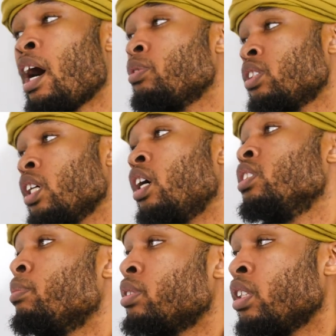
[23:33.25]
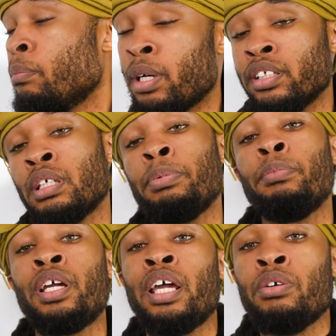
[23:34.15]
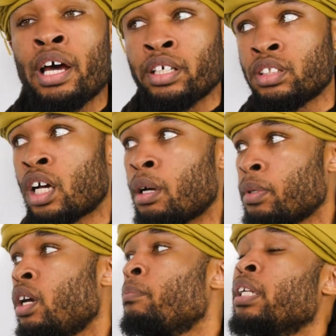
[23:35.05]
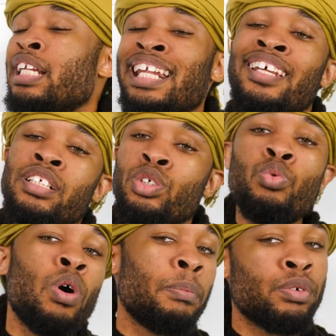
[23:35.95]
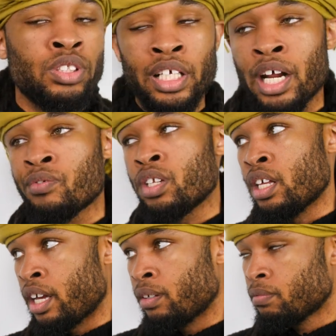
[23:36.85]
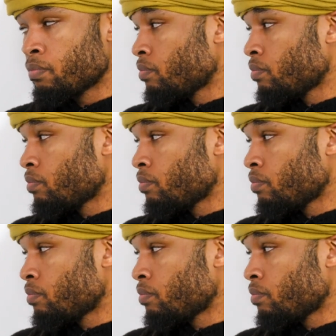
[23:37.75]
I would say 100%, but some people can't. You got a job, but at least do 1% every day.